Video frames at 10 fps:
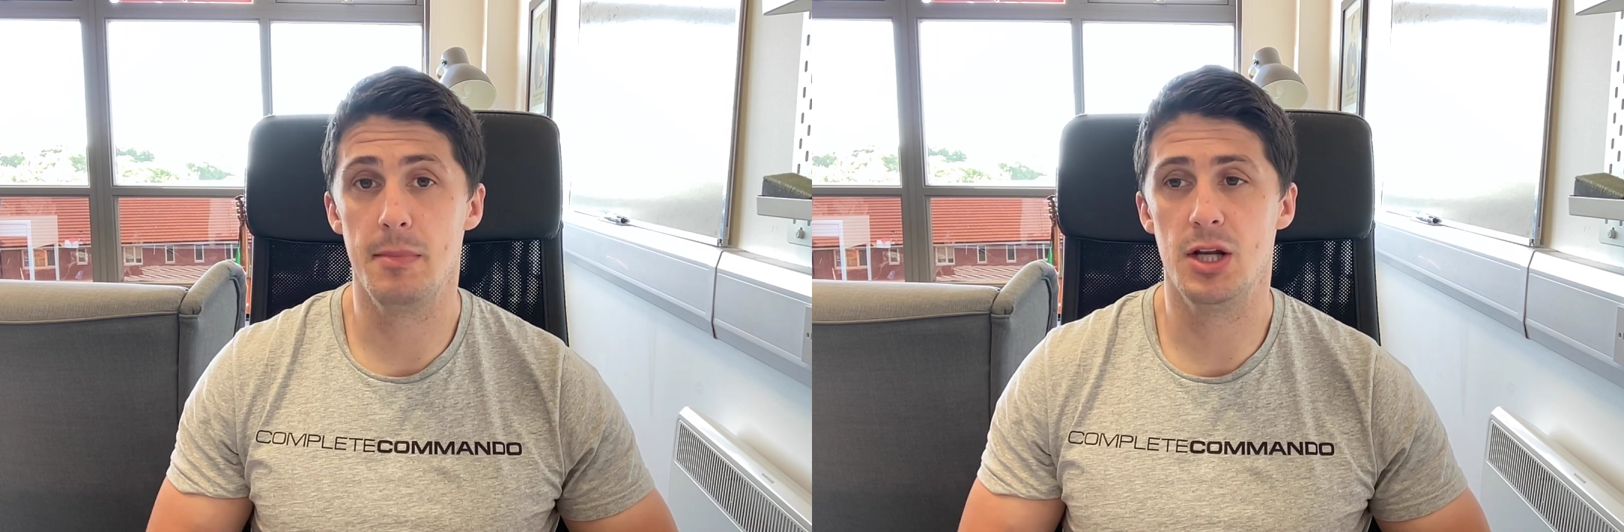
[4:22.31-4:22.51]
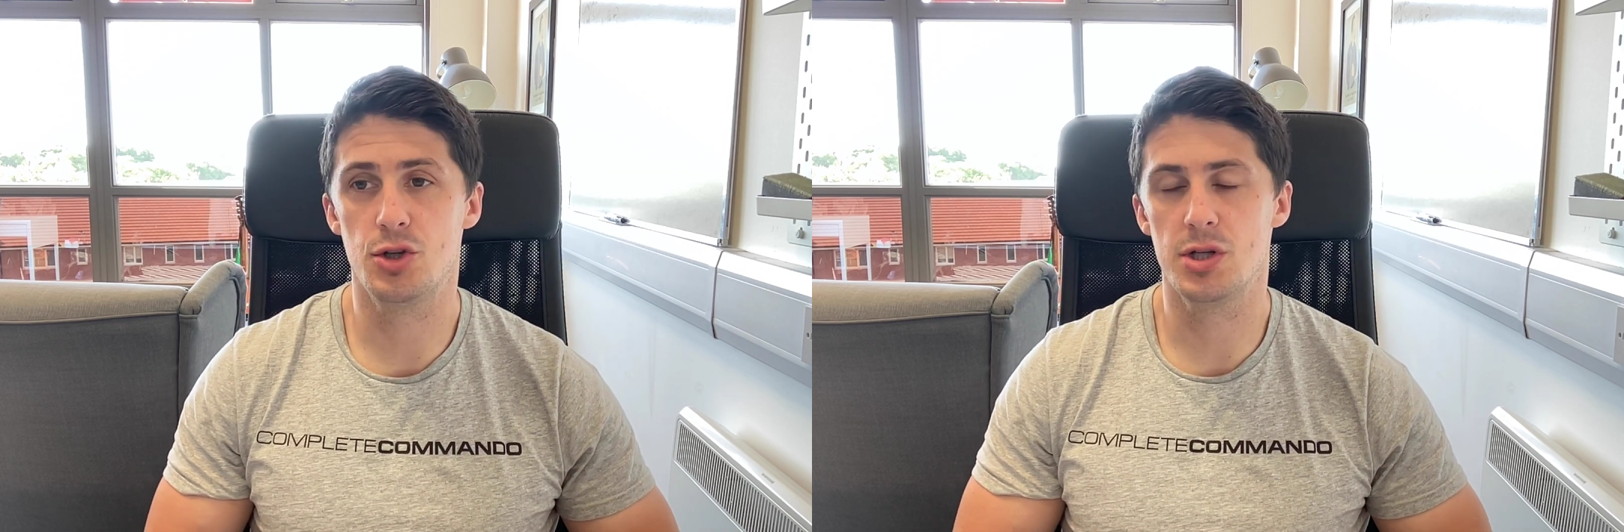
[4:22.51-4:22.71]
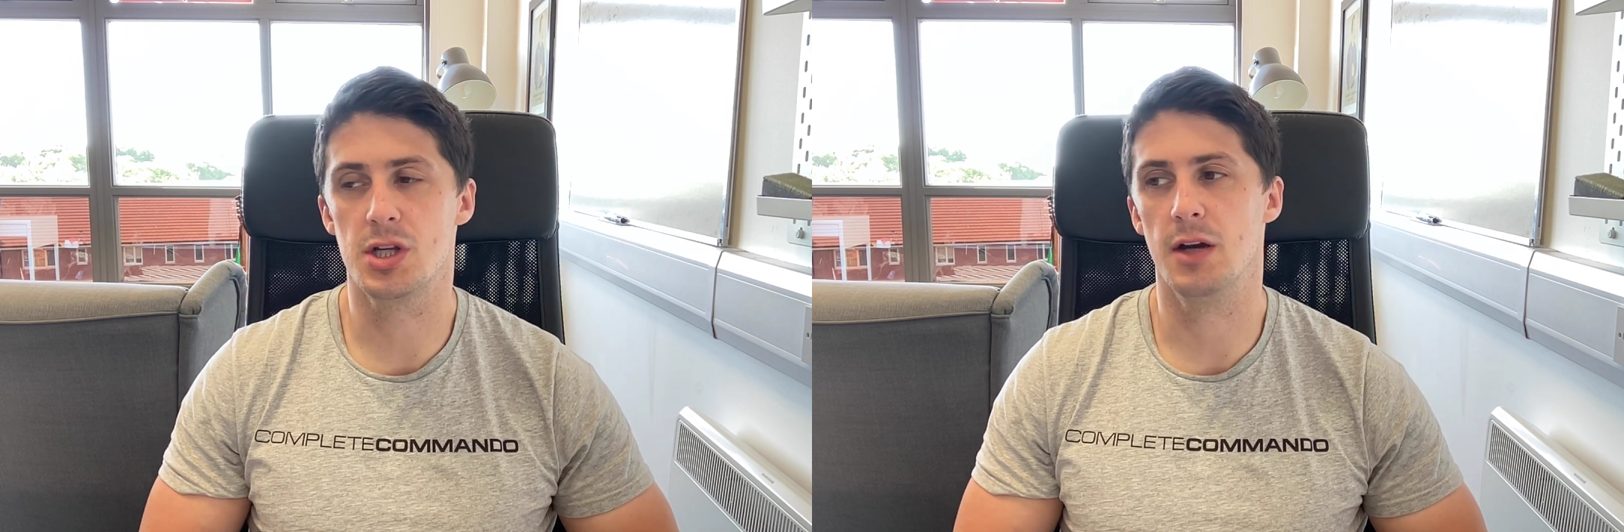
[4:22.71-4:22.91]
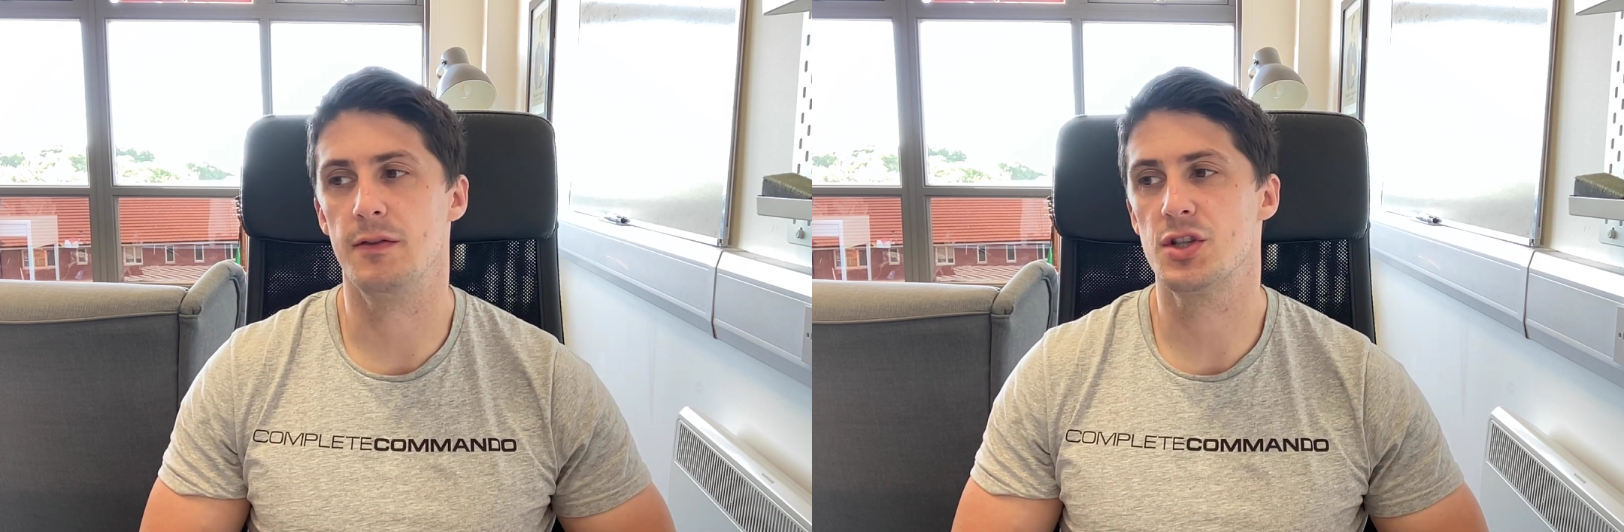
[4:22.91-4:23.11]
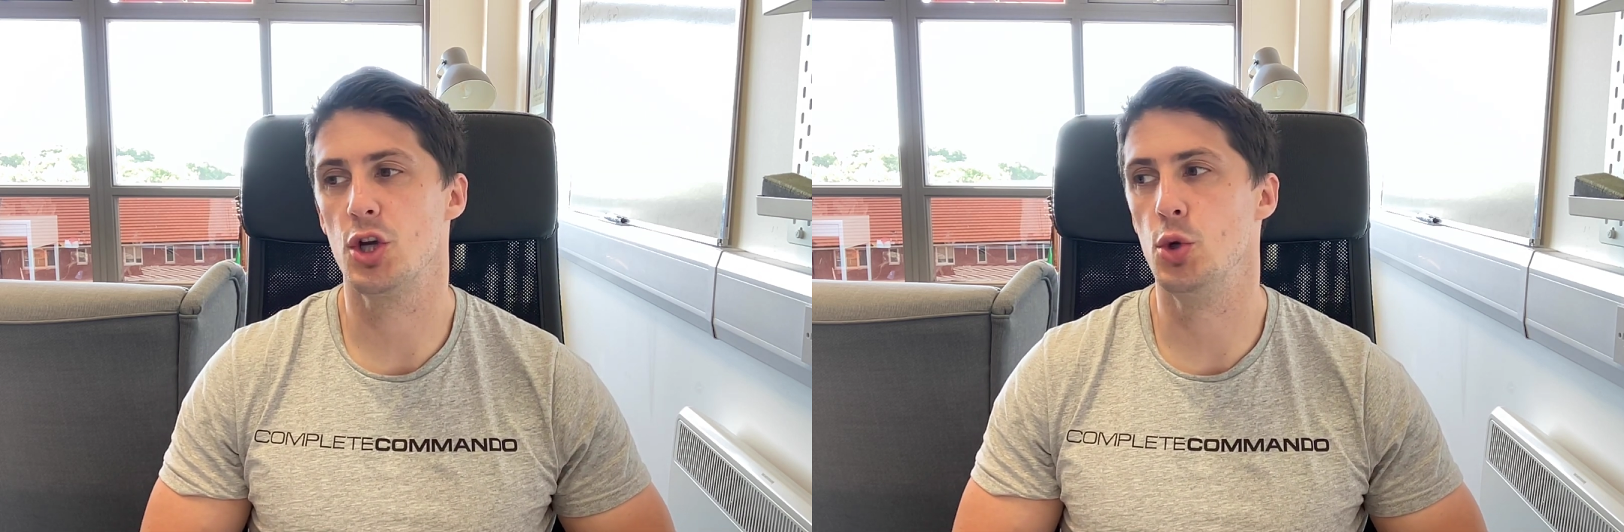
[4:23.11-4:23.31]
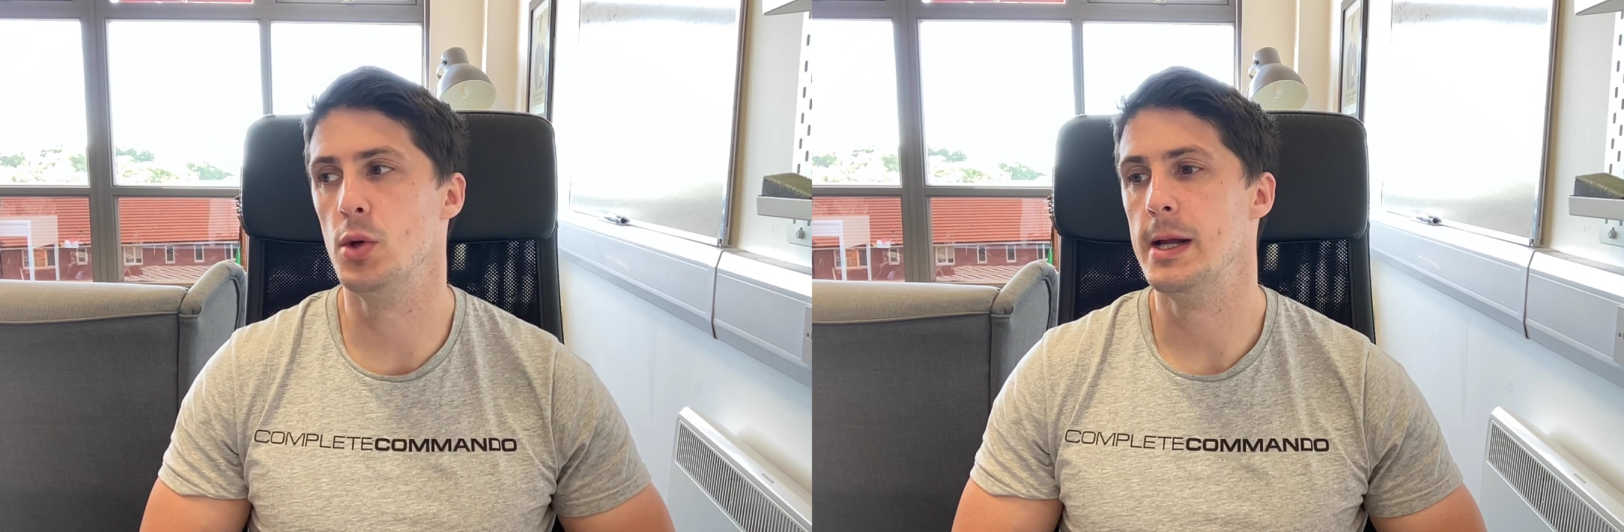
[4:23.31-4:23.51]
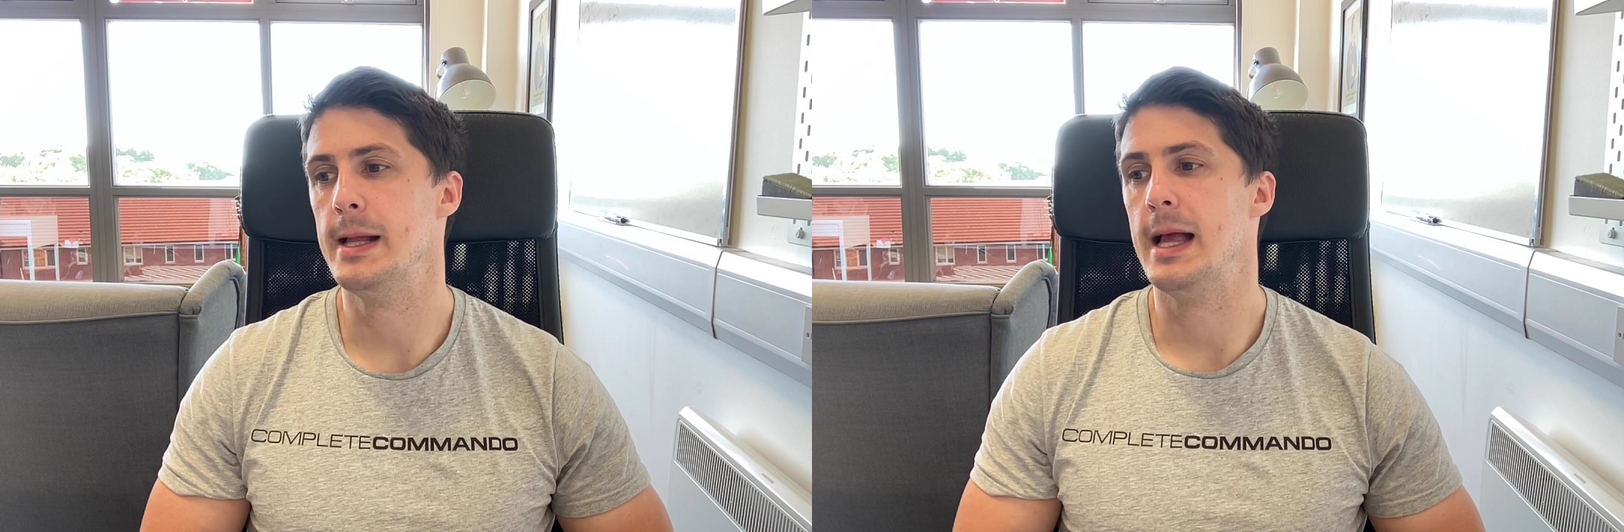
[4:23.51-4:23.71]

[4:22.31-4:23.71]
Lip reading: military service who